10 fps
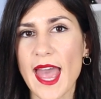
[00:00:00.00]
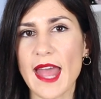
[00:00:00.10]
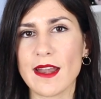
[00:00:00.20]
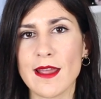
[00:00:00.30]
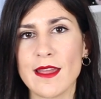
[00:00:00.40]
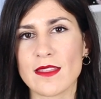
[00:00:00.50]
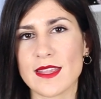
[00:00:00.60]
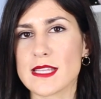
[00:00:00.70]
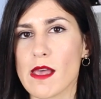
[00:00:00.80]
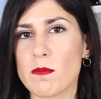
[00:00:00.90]
and
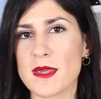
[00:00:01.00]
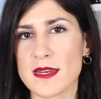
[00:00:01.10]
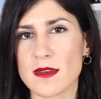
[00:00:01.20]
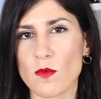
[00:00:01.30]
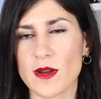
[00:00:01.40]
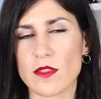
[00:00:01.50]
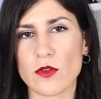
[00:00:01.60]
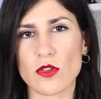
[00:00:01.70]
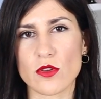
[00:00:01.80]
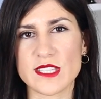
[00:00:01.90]
these have been one of
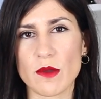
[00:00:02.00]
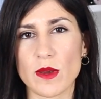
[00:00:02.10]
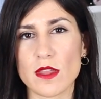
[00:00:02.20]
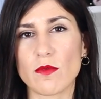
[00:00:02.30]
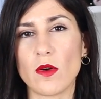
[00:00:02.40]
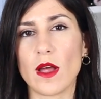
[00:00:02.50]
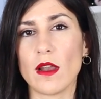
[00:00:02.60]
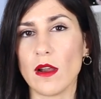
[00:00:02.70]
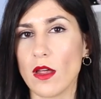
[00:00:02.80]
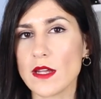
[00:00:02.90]
those shoes I reach for
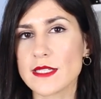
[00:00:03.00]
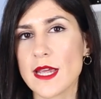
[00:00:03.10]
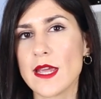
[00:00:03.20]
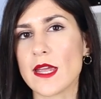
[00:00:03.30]
a lot